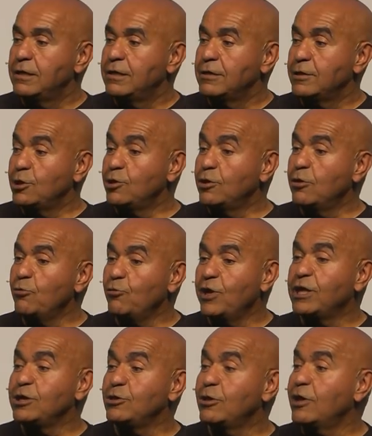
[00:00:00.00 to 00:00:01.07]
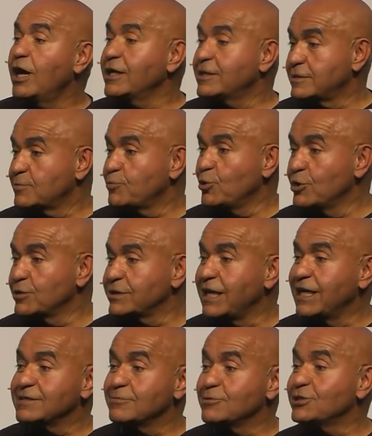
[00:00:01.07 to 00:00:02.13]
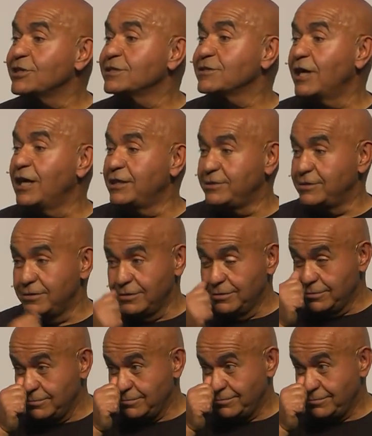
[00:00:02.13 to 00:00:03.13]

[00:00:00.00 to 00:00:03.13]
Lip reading: You know, when you like sports as much as I do,